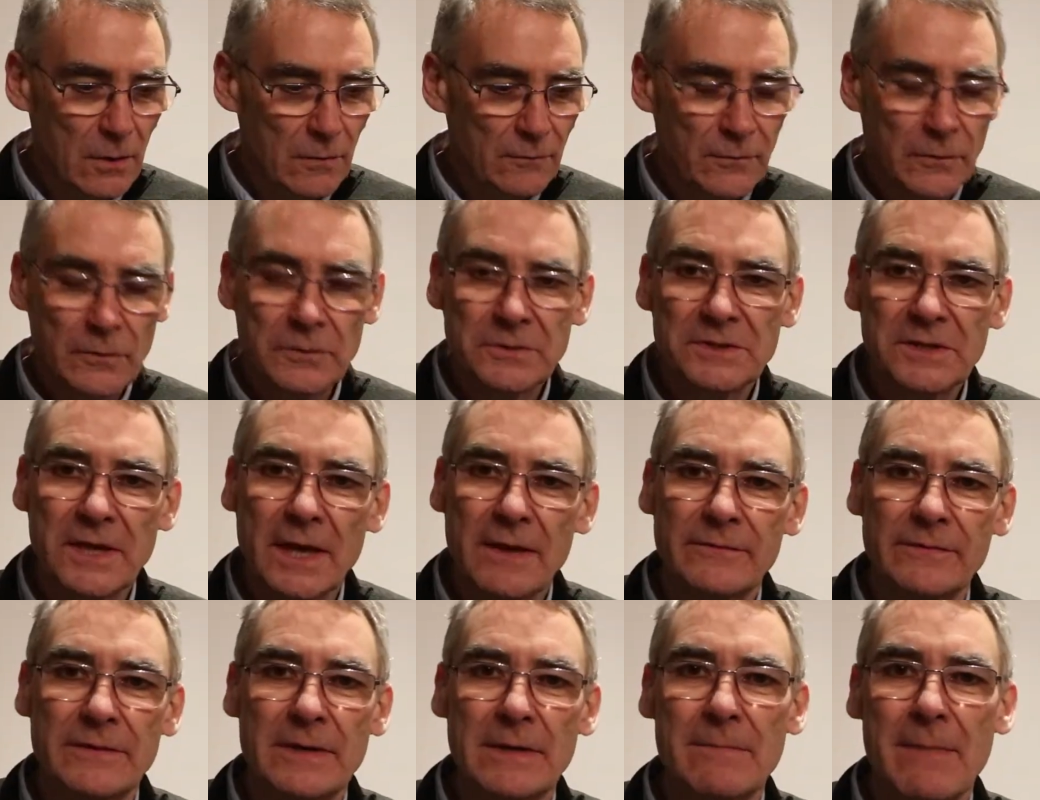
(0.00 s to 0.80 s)
Food
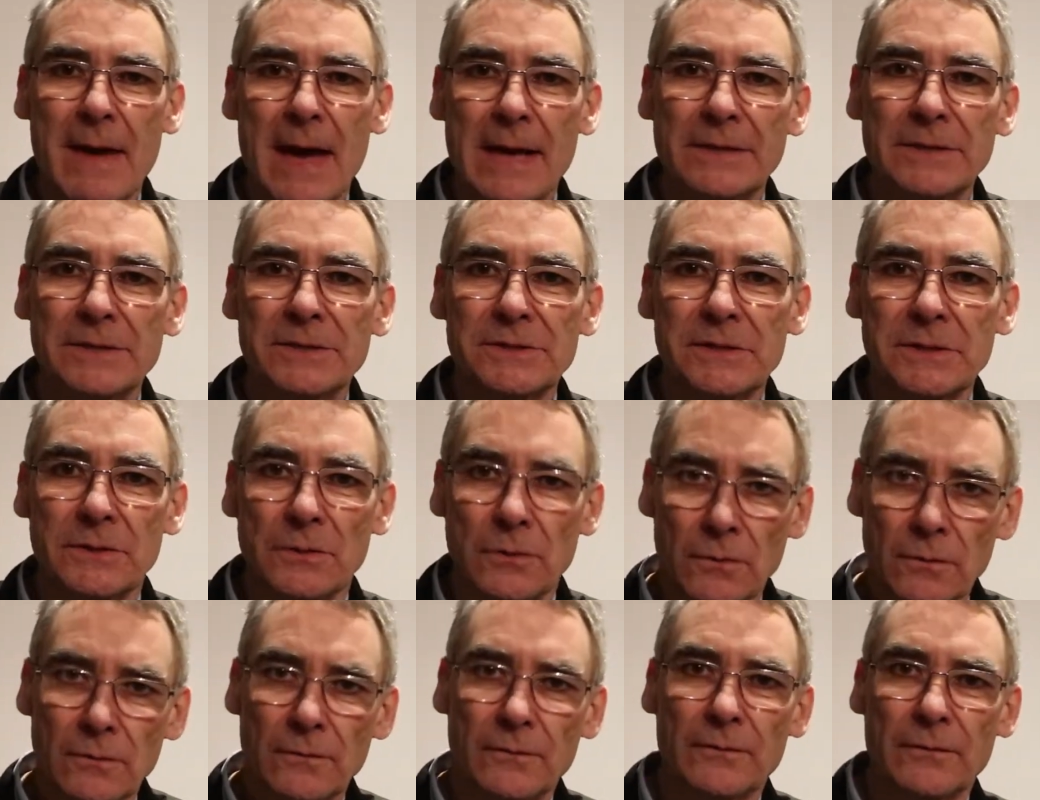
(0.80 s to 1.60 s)
safety matters in
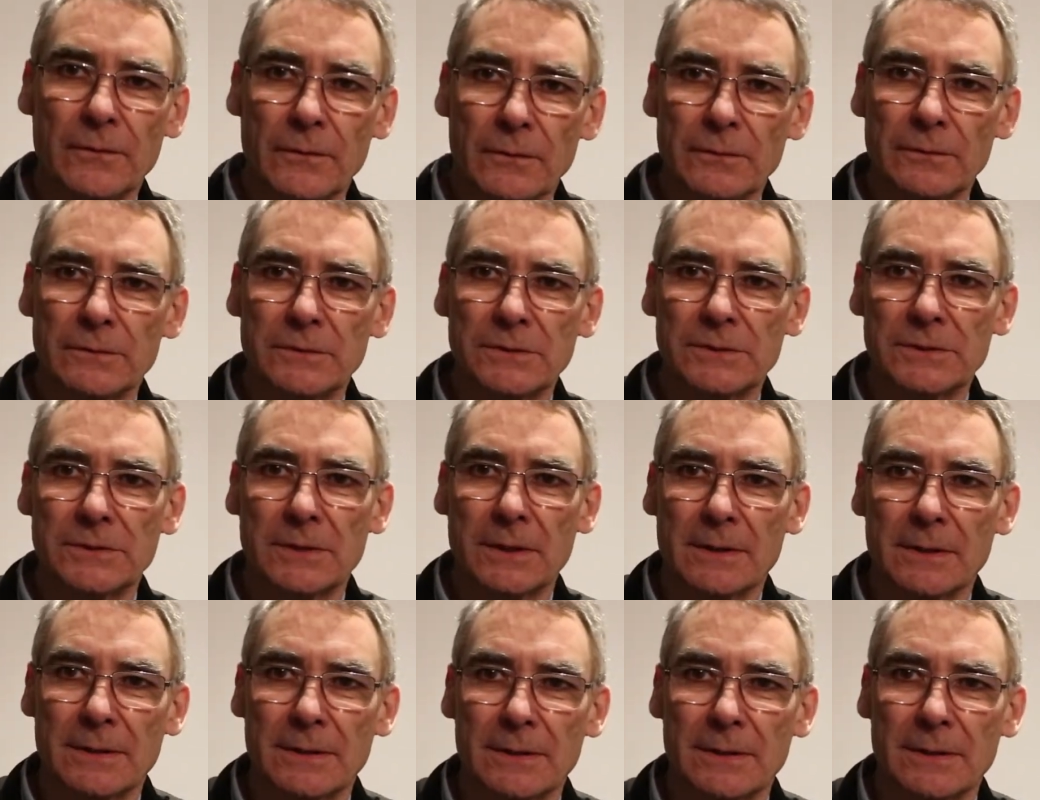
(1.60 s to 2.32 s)
all foods